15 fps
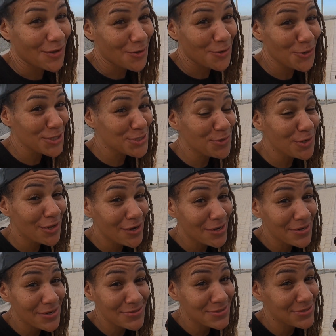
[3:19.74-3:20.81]
Going to
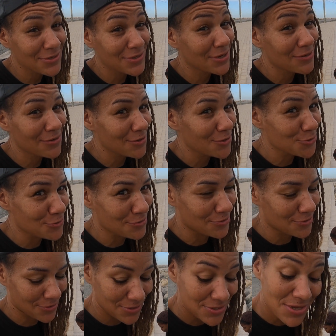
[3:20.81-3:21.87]
Lorna's, you cannot go
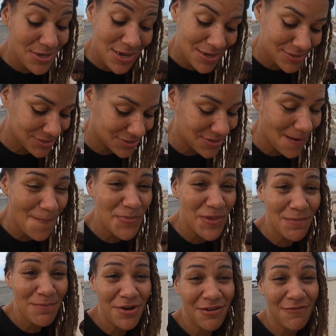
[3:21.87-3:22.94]
wrong. Yes,
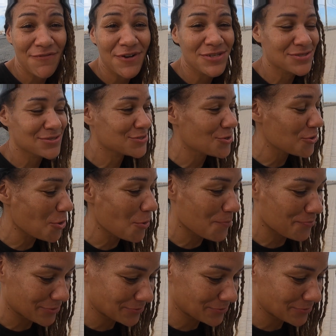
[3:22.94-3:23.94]
Then breakfast turn up.